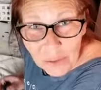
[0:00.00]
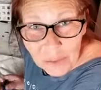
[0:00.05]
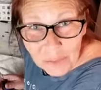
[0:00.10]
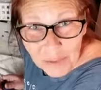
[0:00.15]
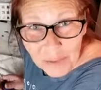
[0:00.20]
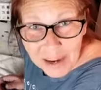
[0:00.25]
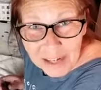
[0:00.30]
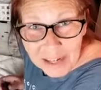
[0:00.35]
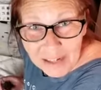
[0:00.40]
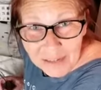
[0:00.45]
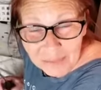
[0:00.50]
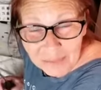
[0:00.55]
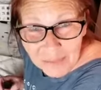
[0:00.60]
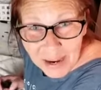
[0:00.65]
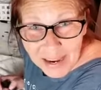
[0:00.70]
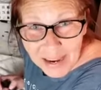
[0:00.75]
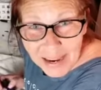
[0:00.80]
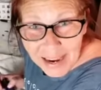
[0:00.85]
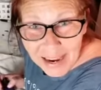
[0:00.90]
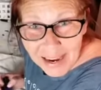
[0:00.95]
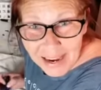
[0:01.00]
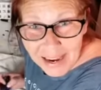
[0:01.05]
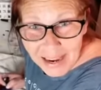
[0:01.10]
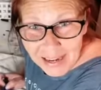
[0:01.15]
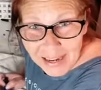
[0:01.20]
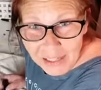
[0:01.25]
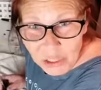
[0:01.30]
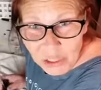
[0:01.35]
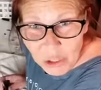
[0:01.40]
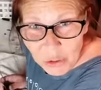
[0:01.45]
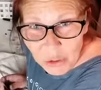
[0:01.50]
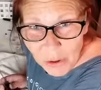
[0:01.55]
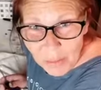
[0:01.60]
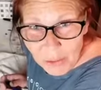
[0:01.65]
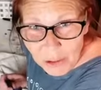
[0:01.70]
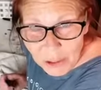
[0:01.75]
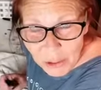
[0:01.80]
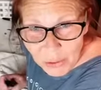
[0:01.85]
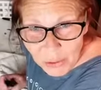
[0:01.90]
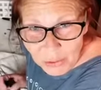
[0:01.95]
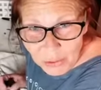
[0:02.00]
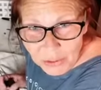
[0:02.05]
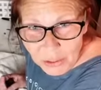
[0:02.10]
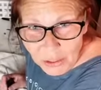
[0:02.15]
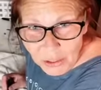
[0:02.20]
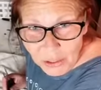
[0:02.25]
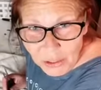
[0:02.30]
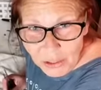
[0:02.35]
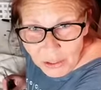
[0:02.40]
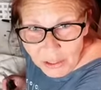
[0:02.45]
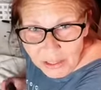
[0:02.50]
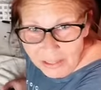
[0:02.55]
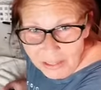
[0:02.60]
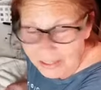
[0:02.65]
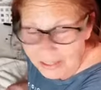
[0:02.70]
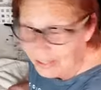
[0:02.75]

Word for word: oh, my, awesome. my uh, ex drummer told her,